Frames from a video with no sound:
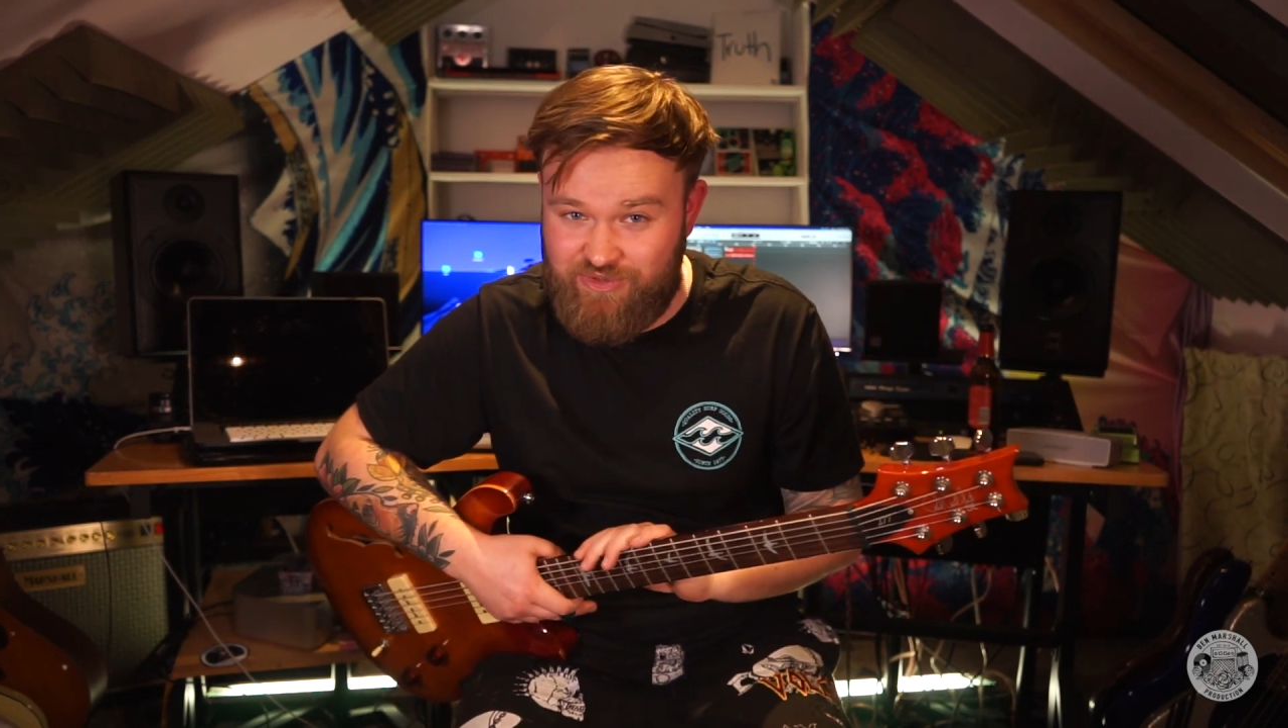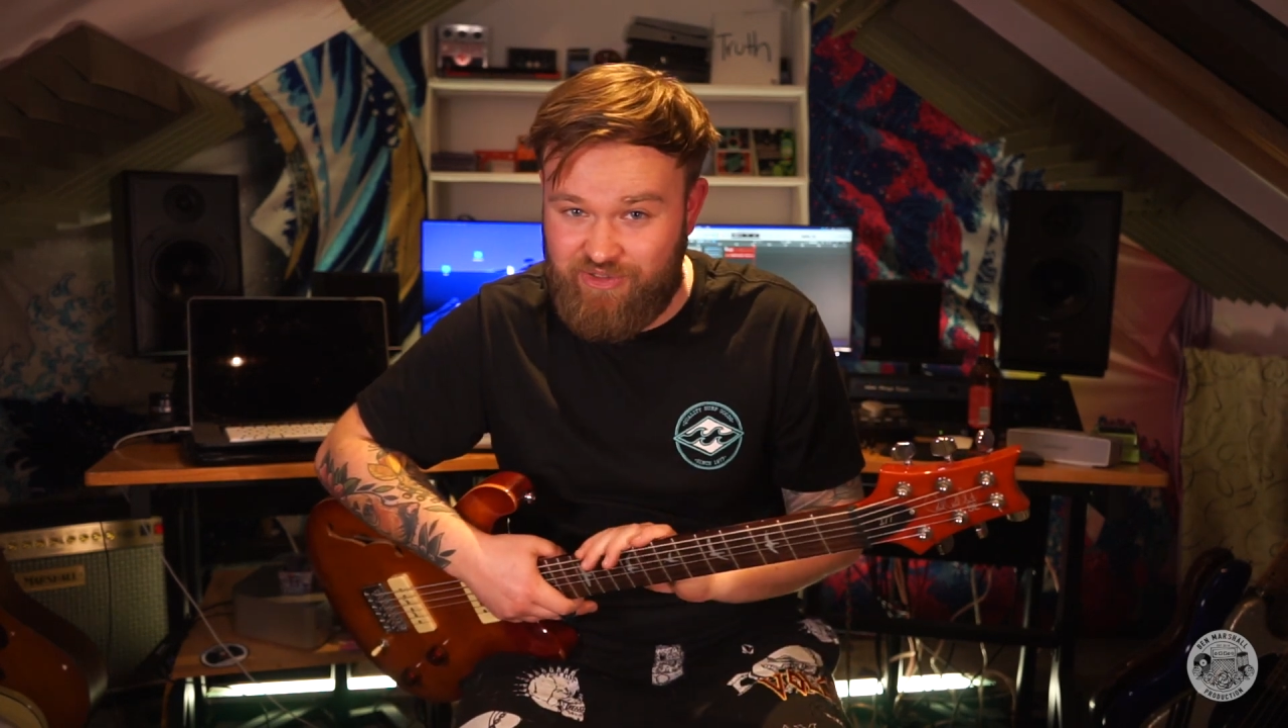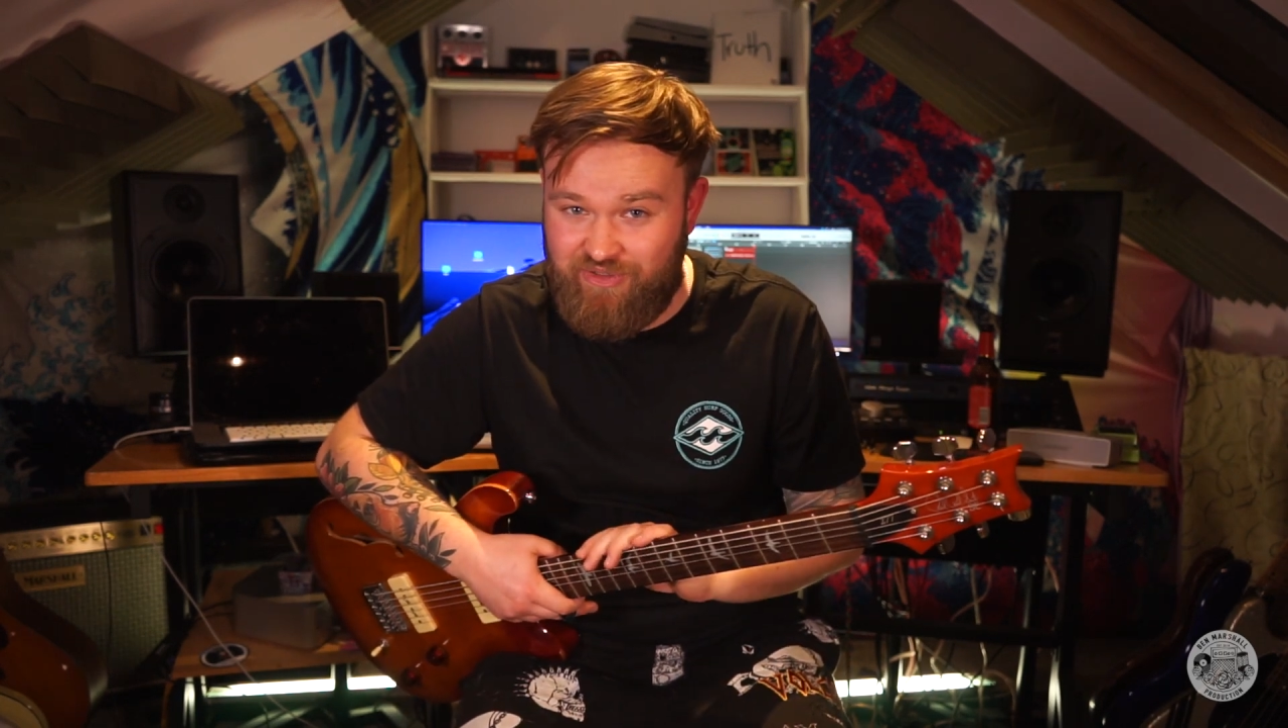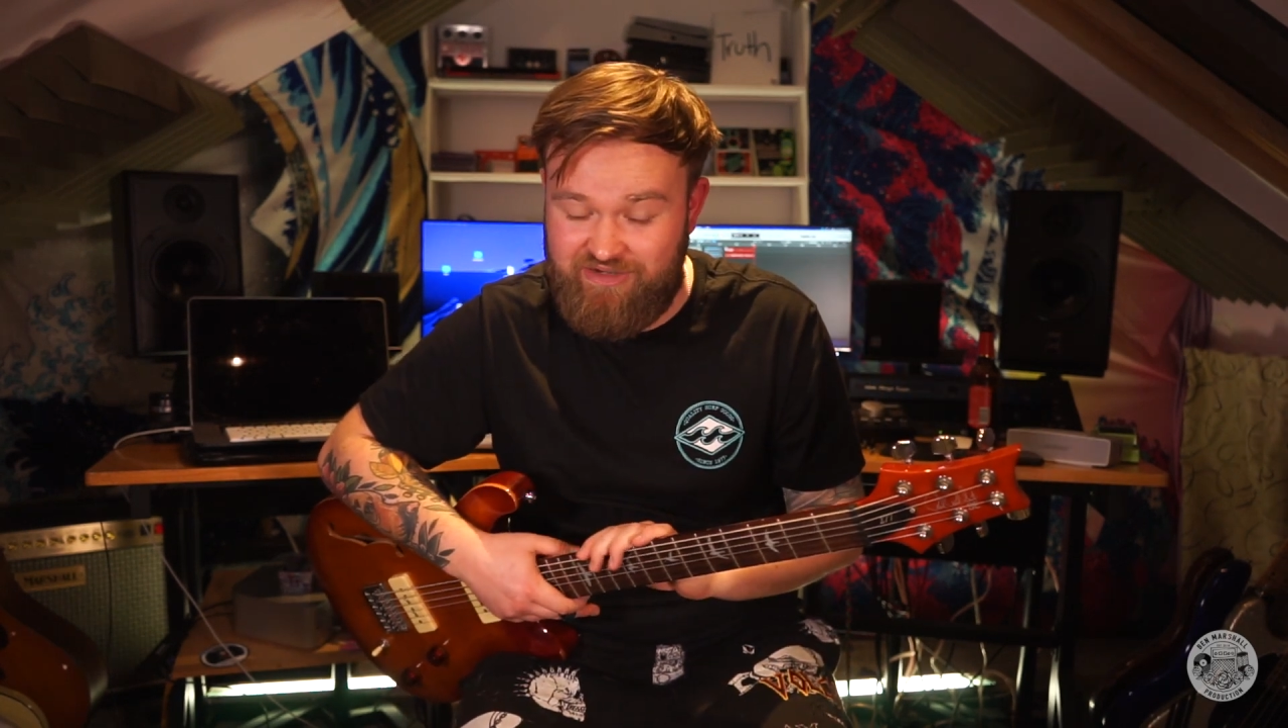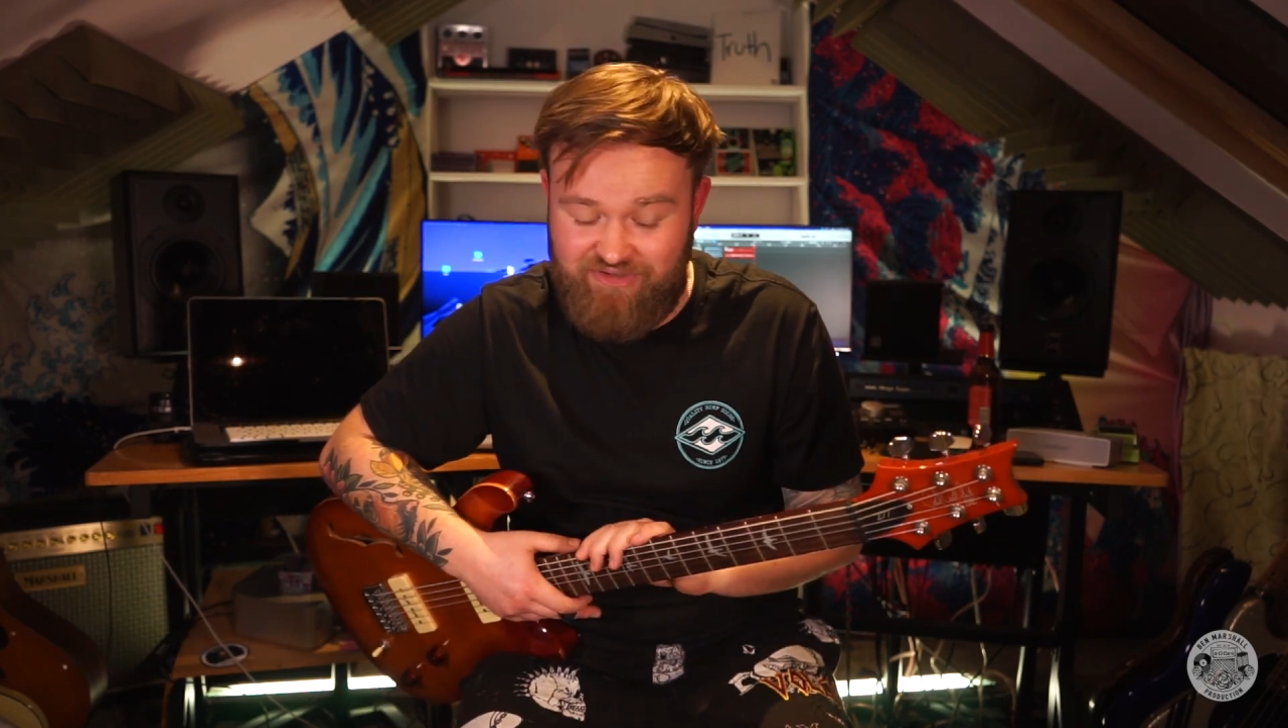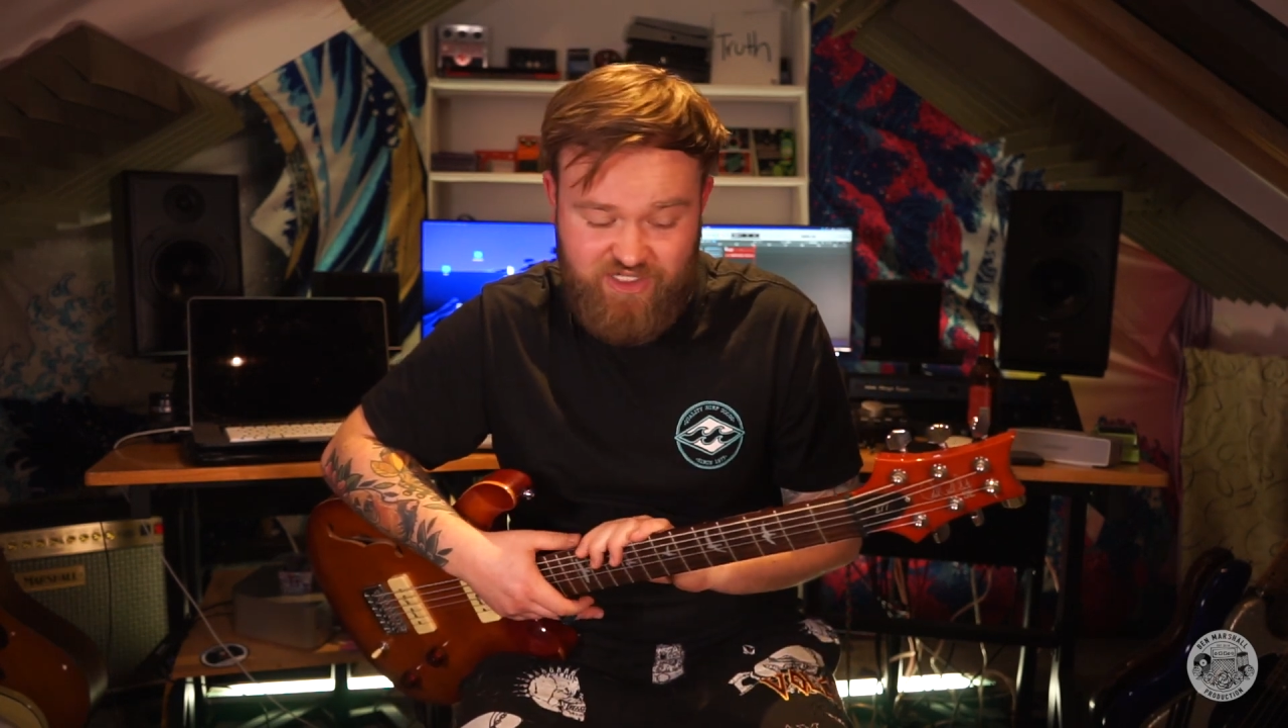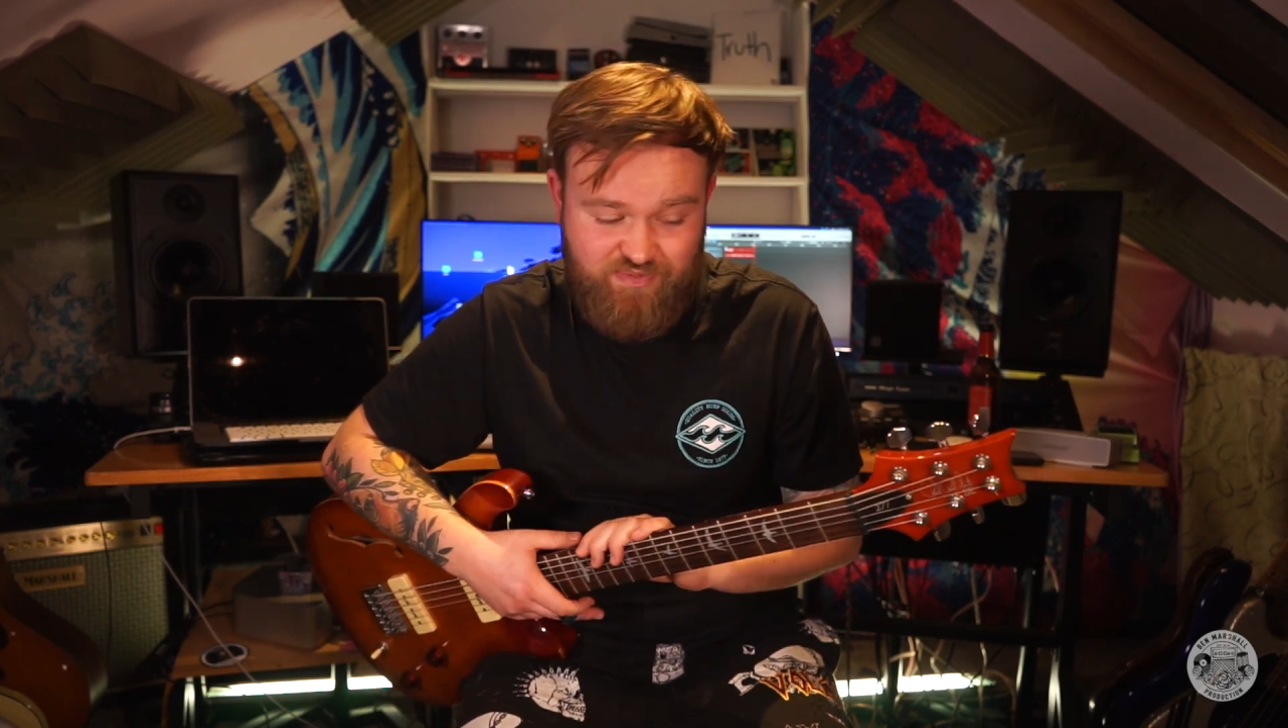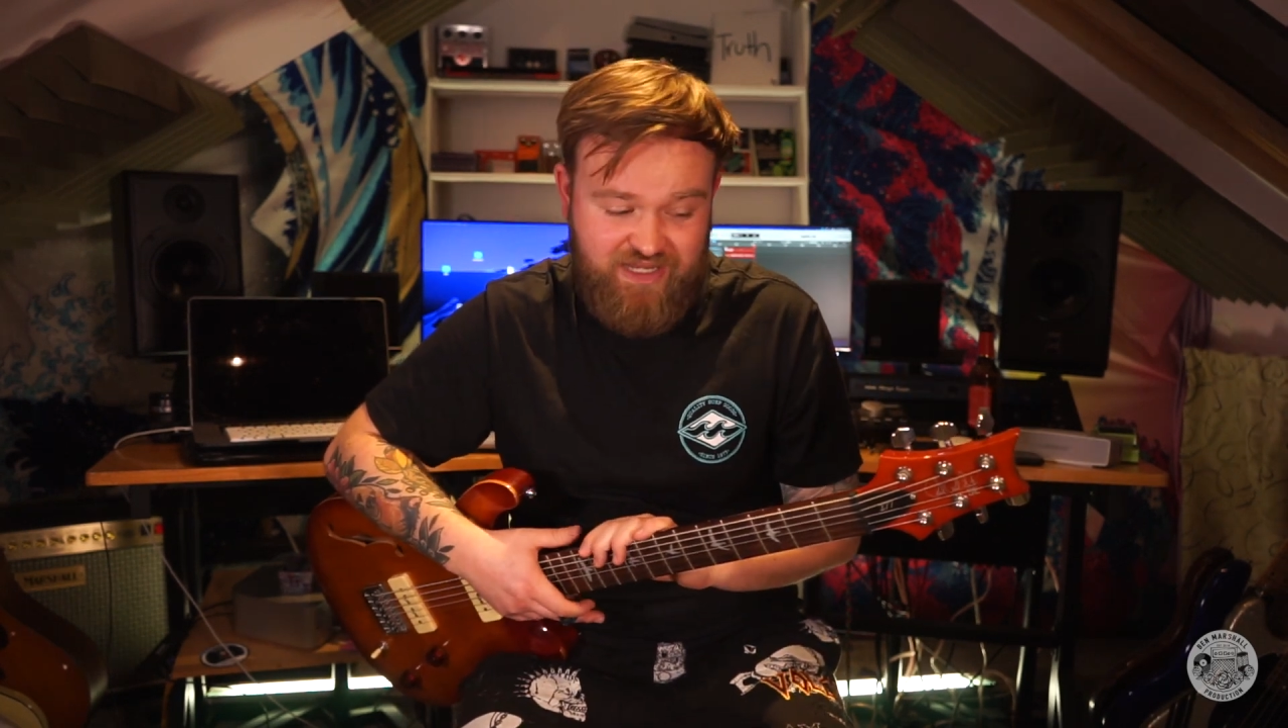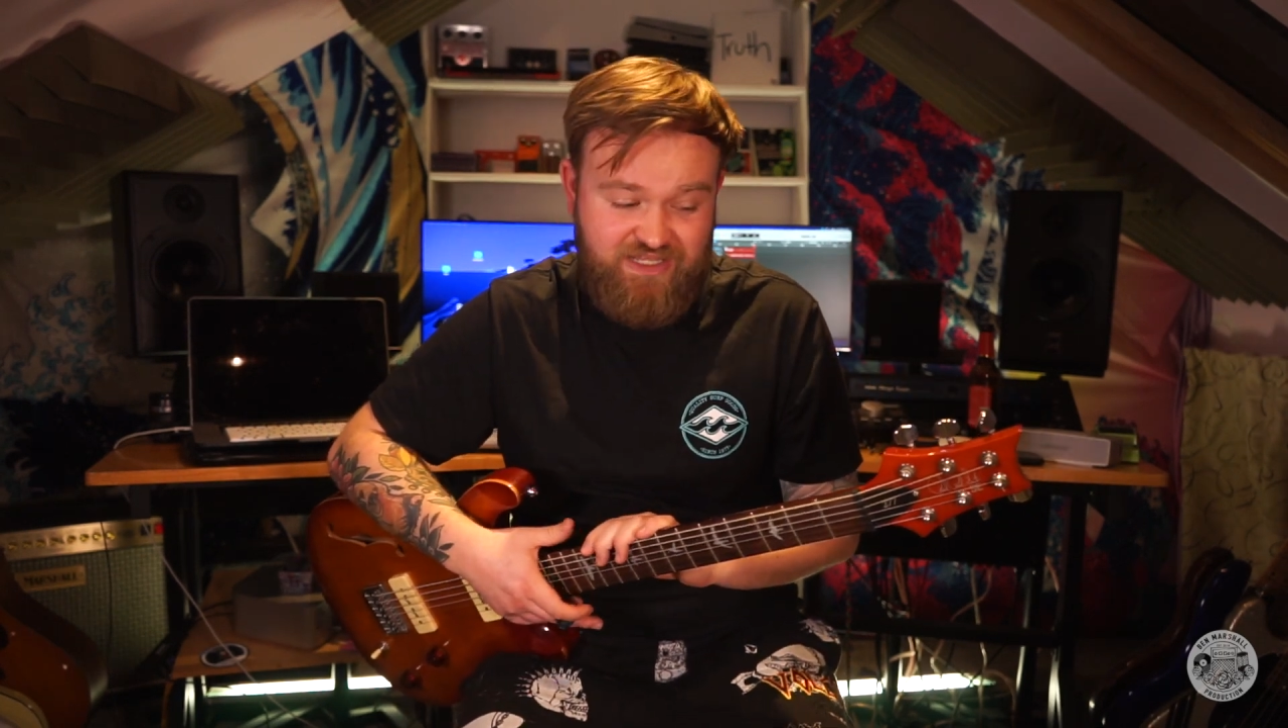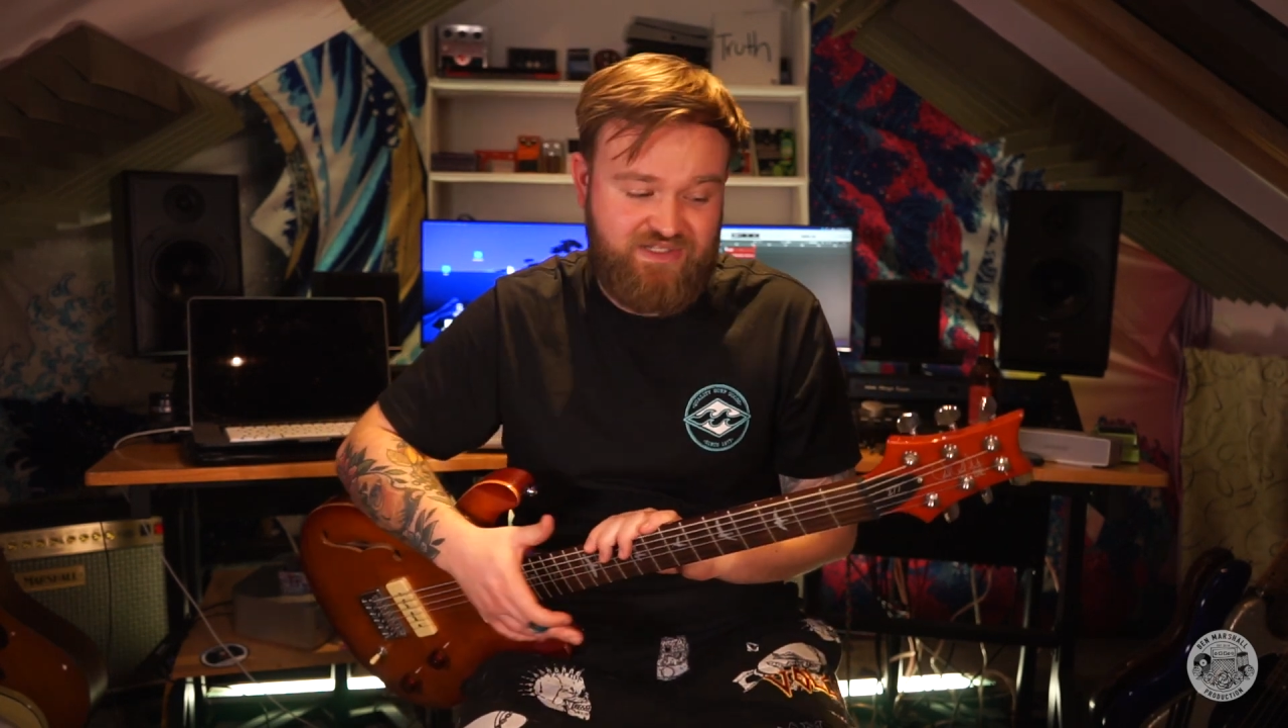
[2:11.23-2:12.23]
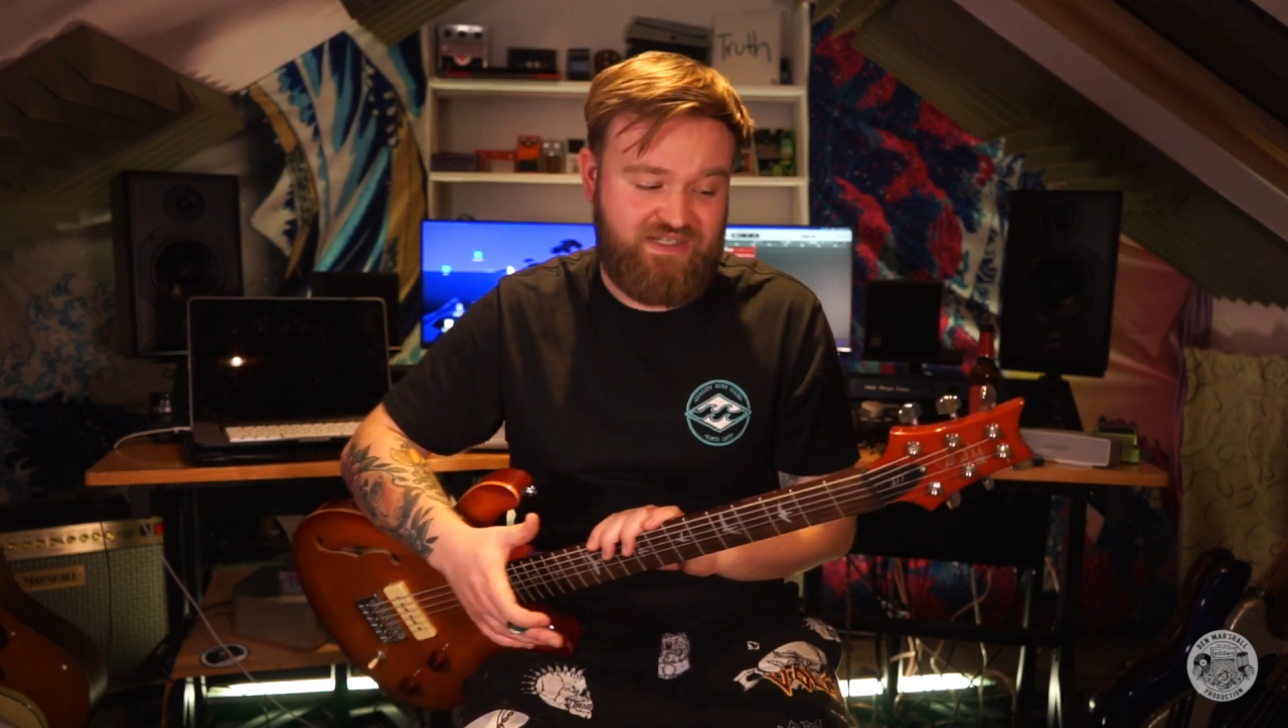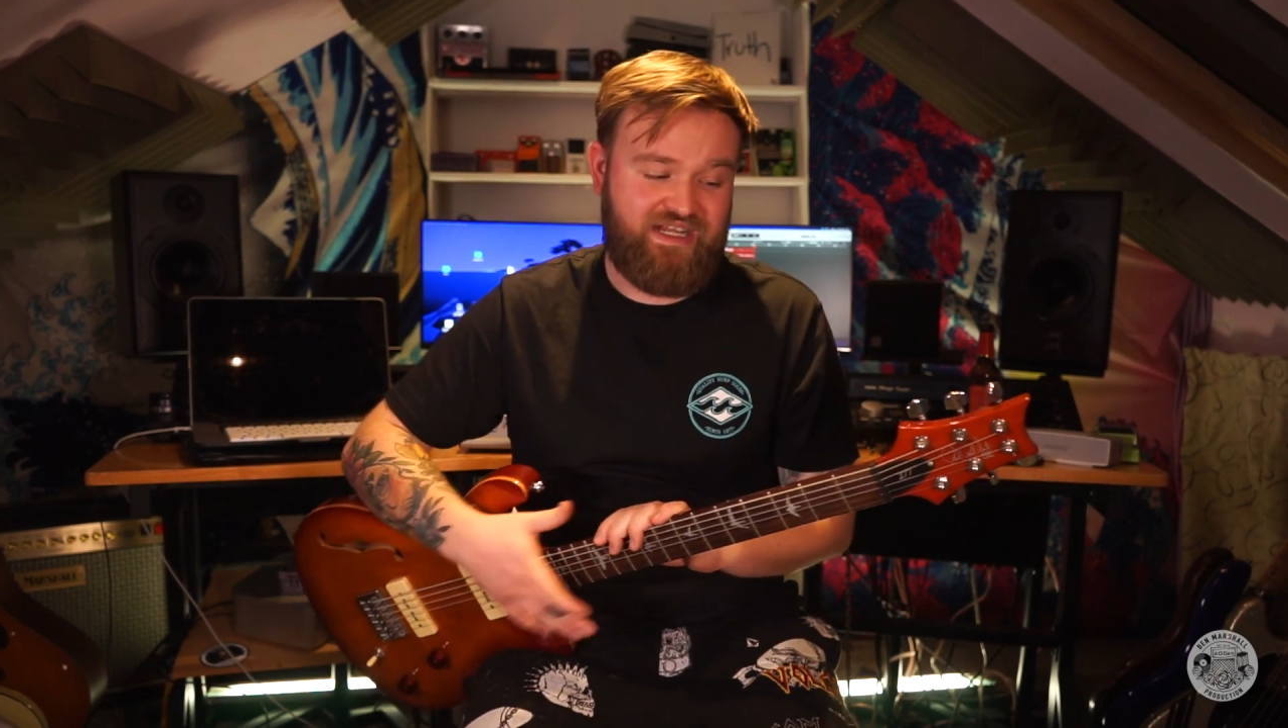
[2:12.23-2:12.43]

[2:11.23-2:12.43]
a creative headspace.